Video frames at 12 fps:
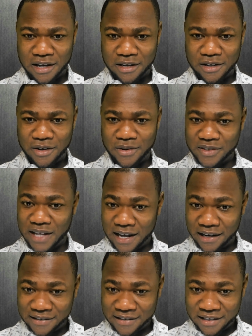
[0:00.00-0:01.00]
Does
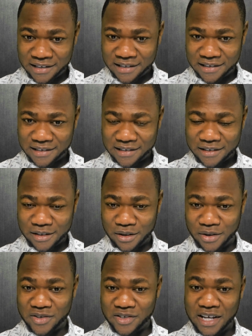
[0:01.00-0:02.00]
God exist
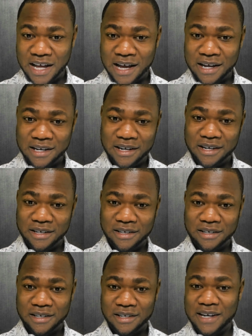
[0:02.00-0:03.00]
or does God
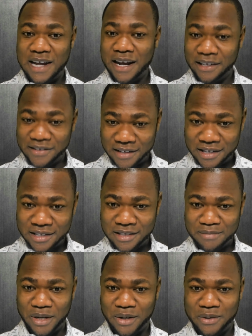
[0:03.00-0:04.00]
not
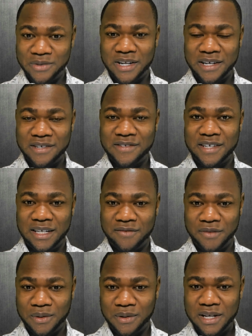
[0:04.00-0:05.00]
exist because there's
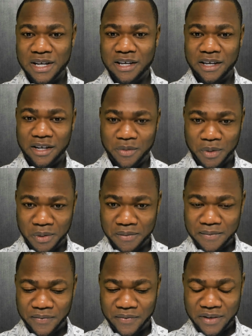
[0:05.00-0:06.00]
evil in the world?
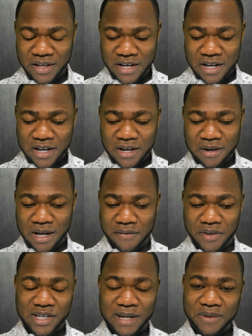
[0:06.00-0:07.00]
If
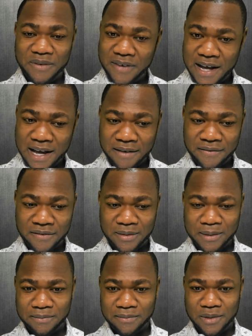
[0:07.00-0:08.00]
it's chapter
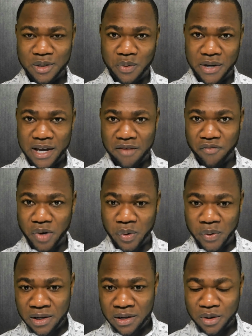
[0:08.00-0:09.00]
5, do we have free
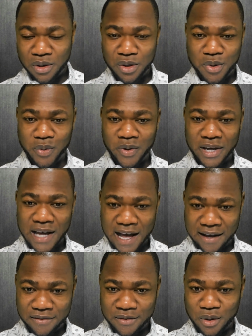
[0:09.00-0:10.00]
will or do we
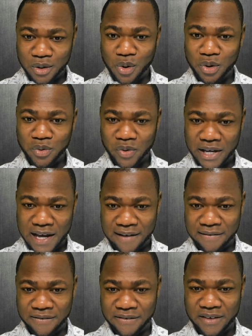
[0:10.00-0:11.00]
have or don't we
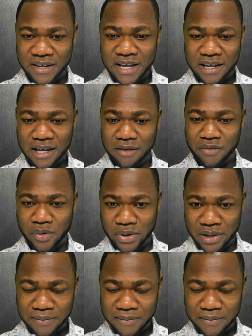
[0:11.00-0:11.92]
have any free will?